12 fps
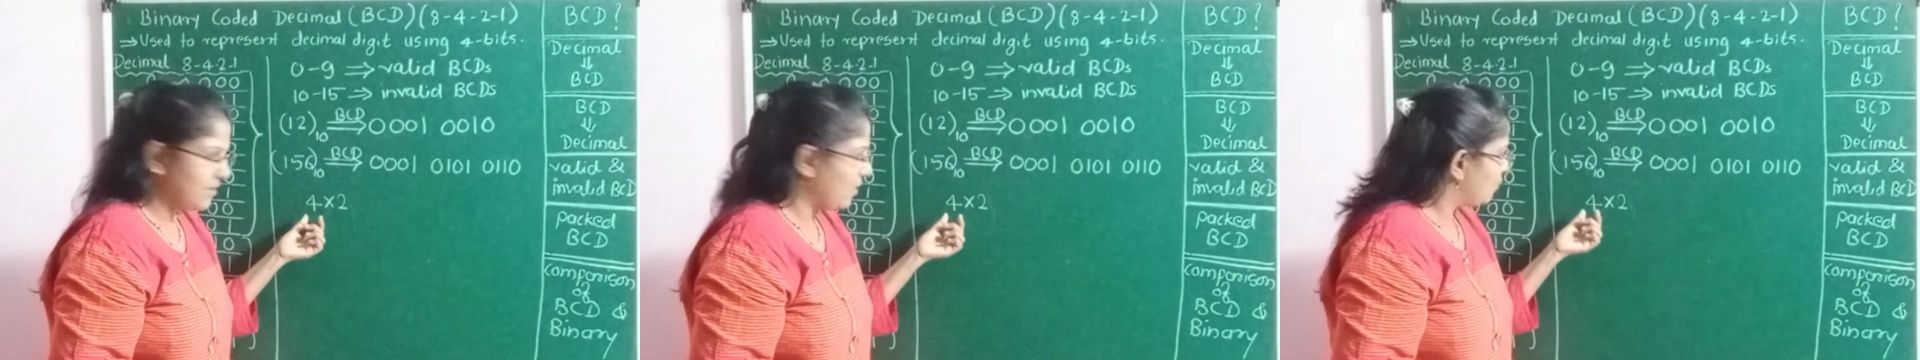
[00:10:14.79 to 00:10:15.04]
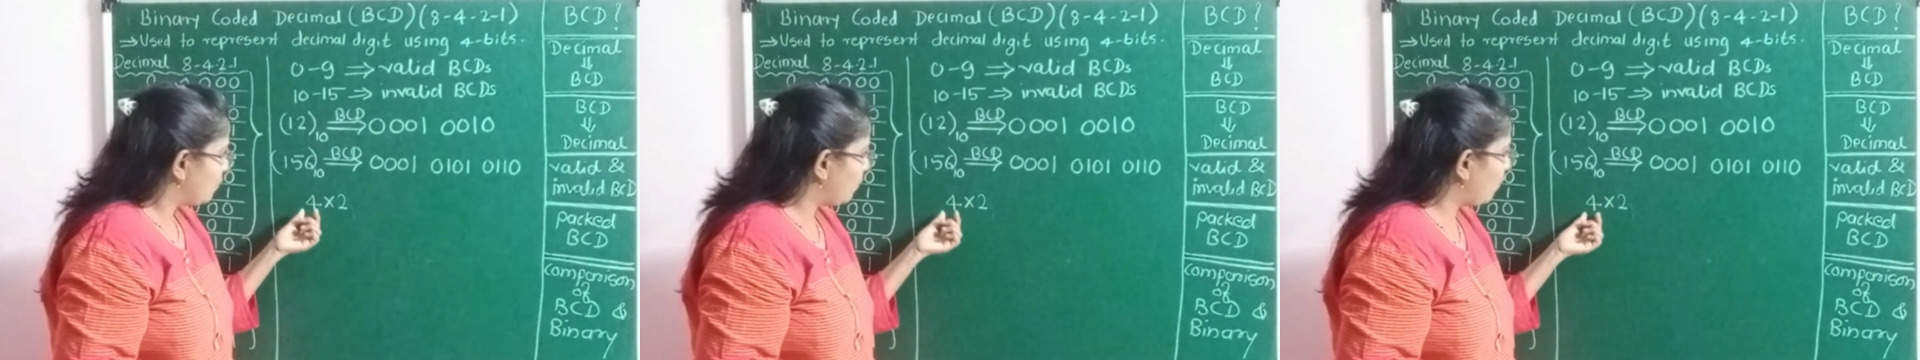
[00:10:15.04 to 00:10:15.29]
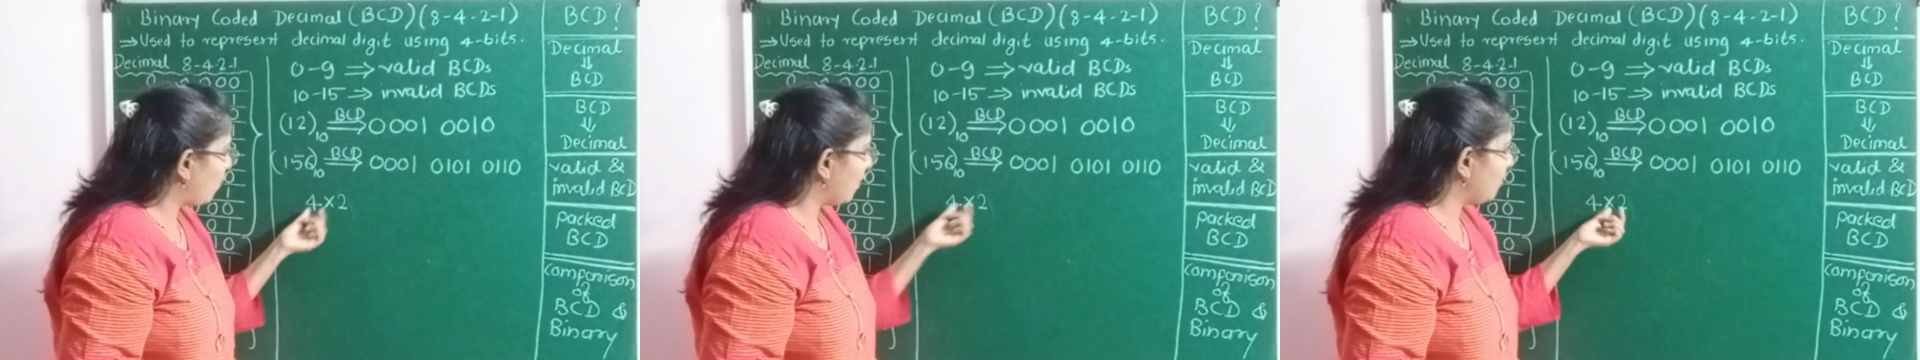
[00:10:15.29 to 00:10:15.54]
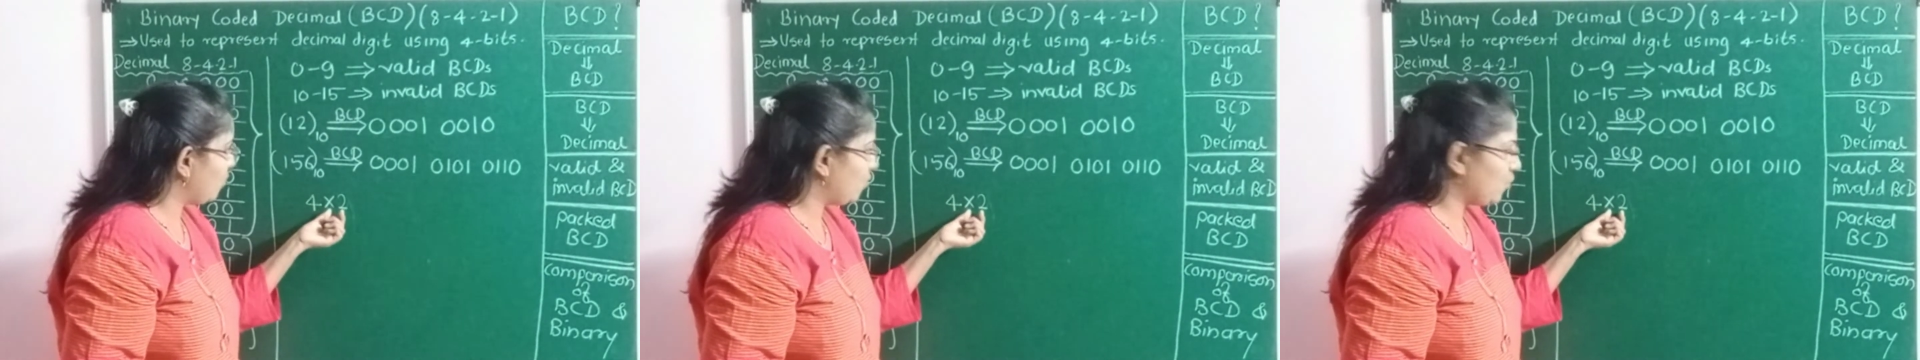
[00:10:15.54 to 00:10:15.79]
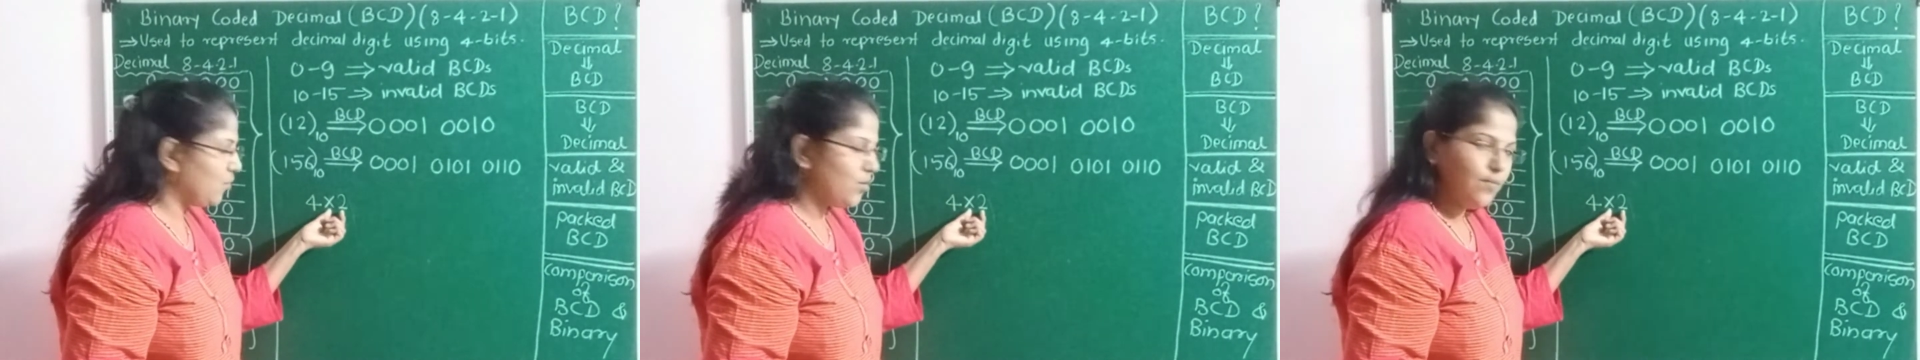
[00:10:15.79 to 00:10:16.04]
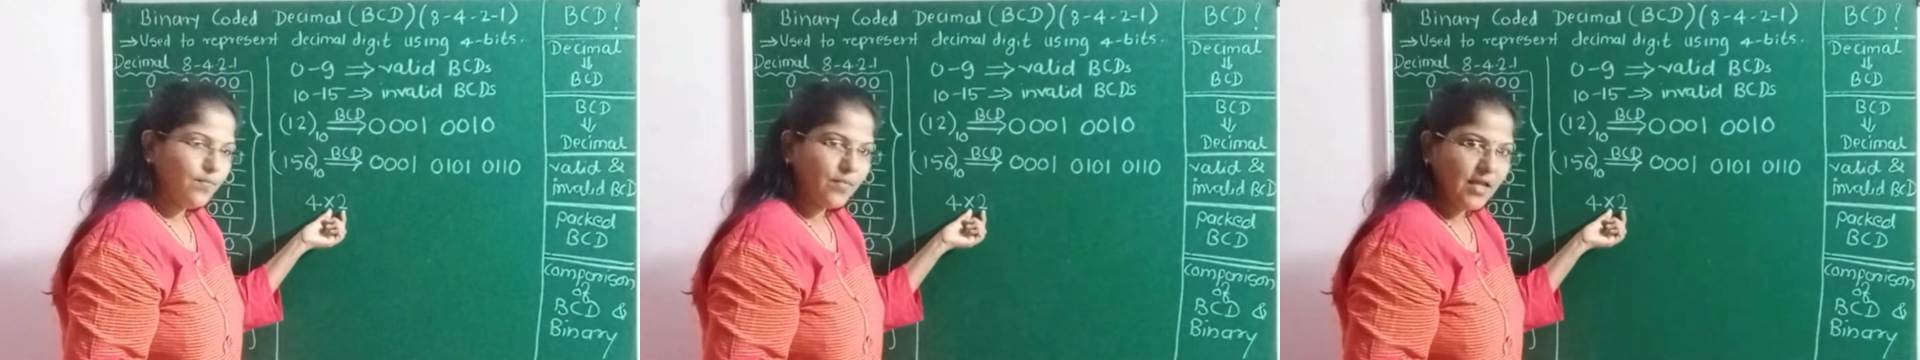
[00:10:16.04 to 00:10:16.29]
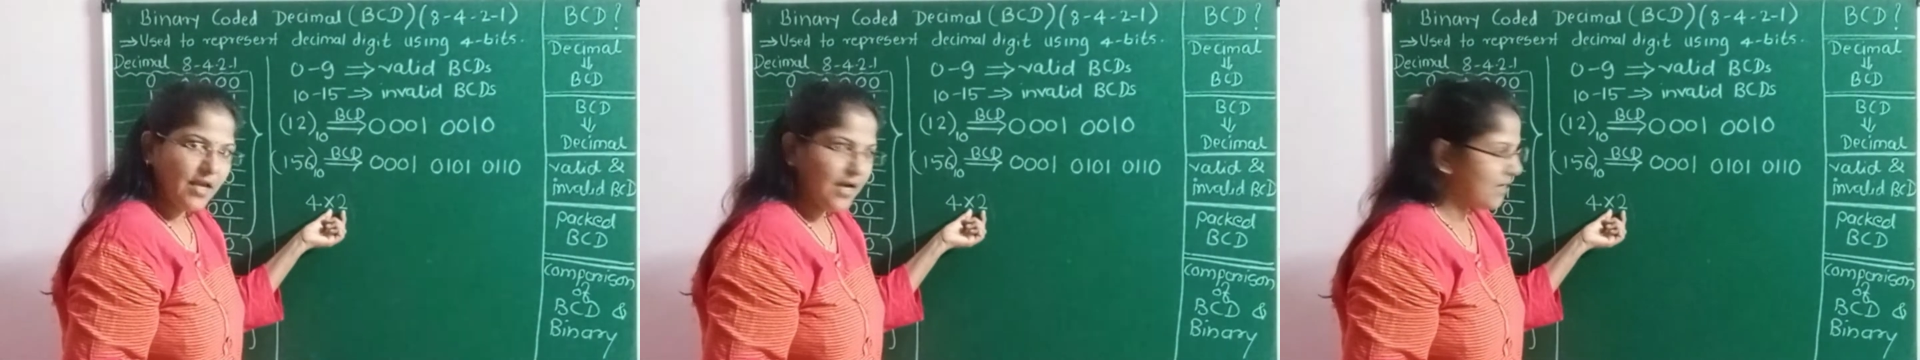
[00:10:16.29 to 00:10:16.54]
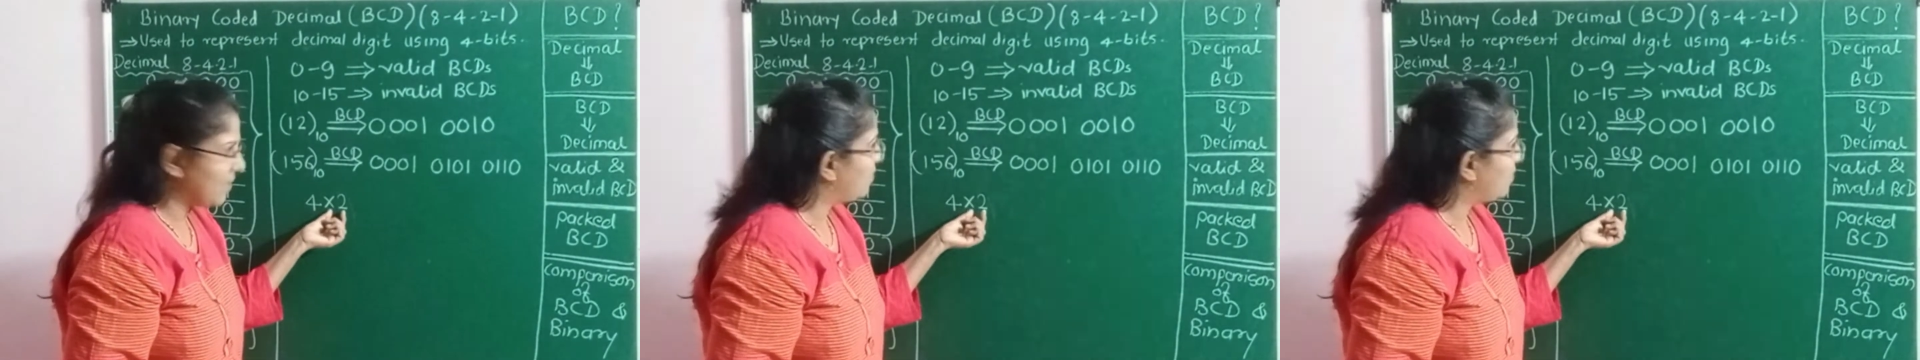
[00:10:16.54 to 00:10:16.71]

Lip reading: So 4 into 2, 8.